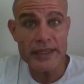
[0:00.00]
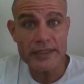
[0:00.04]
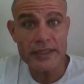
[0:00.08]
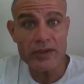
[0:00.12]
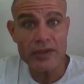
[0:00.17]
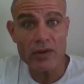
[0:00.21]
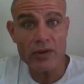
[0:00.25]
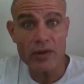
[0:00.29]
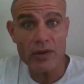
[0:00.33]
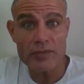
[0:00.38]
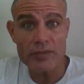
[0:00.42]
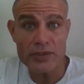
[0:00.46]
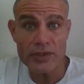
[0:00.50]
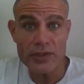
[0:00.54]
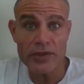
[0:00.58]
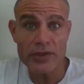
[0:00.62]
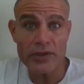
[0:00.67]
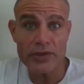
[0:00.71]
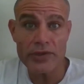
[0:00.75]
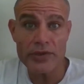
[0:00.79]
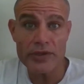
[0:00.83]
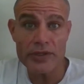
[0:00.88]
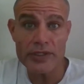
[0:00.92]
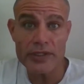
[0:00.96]
static armed
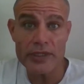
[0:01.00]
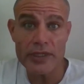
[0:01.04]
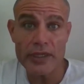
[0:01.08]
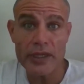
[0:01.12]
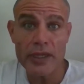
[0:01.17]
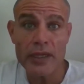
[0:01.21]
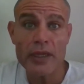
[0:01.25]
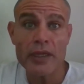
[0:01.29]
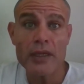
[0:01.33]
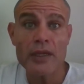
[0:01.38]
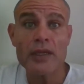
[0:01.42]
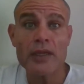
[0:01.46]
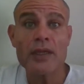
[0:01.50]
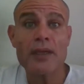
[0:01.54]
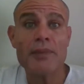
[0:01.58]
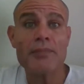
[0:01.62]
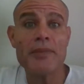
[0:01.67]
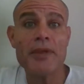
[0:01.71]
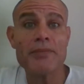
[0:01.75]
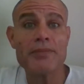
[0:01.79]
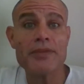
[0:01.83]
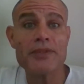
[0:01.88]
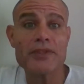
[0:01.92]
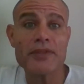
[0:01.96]
security,
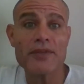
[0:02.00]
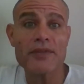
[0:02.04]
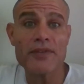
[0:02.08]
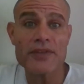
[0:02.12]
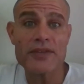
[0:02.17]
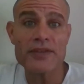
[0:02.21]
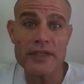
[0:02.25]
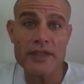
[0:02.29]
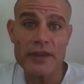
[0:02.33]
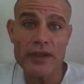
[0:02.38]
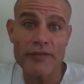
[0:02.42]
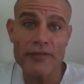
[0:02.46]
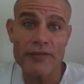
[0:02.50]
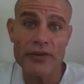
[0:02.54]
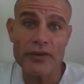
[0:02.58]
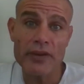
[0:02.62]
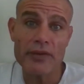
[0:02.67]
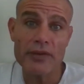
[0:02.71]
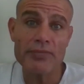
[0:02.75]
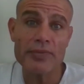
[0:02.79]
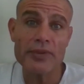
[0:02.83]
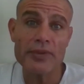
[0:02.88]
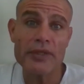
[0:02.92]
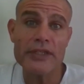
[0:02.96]
members of the South
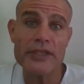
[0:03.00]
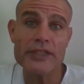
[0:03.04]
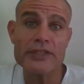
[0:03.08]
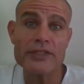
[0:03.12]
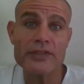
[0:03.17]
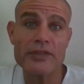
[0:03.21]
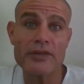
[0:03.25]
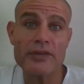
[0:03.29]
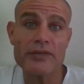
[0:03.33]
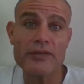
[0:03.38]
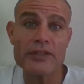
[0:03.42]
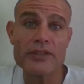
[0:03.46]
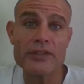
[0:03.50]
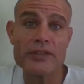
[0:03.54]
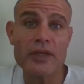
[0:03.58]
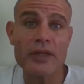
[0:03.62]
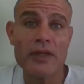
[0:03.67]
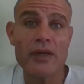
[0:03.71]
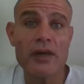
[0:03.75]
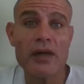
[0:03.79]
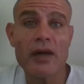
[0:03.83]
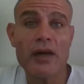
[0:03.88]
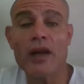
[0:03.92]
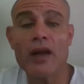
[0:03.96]
African Police Service.
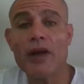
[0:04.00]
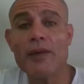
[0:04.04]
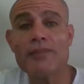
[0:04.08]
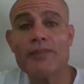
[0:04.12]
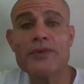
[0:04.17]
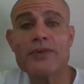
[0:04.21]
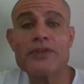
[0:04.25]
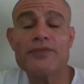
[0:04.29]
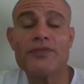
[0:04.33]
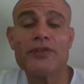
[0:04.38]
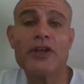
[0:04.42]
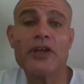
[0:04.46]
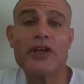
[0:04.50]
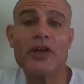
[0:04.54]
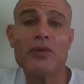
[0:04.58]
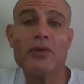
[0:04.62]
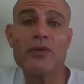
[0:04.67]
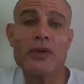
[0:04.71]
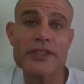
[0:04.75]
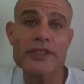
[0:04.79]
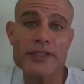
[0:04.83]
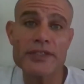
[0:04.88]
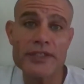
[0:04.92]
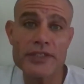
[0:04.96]
I hope this
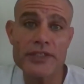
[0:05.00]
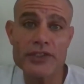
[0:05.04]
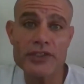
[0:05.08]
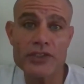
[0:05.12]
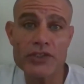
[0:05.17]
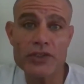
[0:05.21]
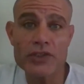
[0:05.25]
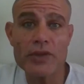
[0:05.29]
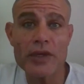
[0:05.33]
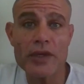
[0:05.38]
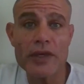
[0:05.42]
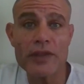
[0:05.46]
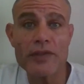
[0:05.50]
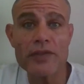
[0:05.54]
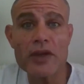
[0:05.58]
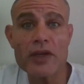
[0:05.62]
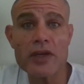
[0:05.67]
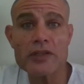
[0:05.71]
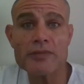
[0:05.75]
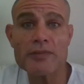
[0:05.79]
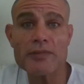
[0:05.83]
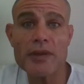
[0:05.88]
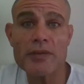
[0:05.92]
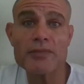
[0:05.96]
video will assist you and
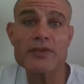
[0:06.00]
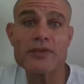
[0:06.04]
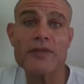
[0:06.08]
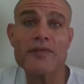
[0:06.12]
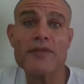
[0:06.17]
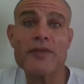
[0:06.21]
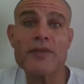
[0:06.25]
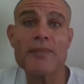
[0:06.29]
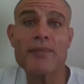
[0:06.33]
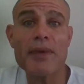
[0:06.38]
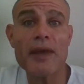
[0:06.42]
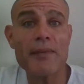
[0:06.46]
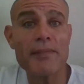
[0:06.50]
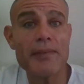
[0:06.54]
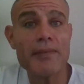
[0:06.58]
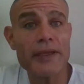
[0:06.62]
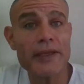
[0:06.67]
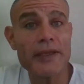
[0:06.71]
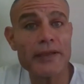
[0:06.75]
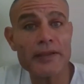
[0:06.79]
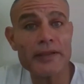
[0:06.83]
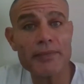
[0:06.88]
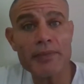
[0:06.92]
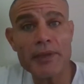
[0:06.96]
those members of the
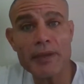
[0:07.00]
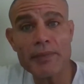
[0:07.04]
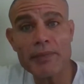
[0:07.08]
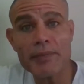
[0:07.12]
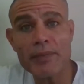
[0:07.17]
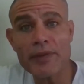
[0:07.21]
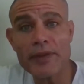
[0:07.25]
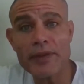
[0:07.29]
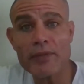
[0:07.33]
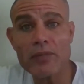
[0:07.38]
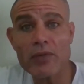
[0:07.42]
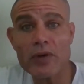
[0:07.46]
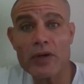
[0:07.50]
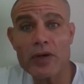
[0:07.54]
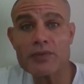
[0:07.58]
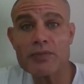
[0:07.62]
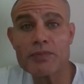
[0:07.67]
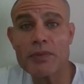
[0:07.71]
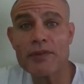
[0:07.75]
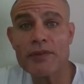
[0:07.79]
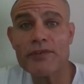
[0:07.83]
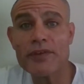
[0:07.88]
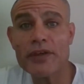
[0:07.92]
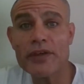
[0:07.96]
public and the people that
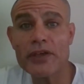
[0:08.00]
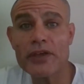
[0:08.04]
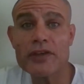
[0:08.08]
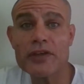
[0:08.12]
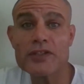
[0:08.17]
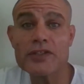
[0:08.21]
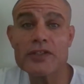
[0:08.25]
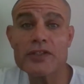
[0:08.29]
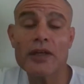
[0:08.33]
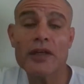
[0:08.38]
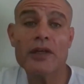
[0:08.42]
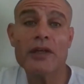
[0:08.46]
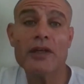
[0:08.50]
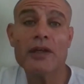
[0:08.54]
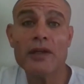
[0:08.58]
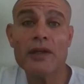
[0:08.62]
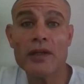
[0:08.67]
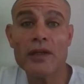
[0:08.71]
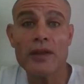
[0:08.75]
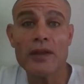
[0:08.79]
watch my videos.